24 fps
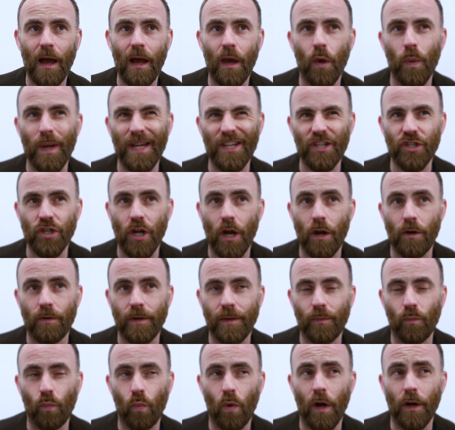Queen Joan
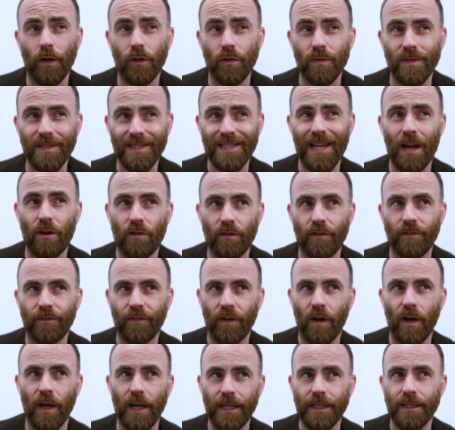in one, who's
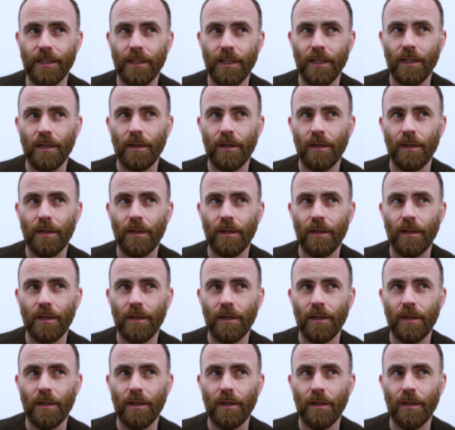terrified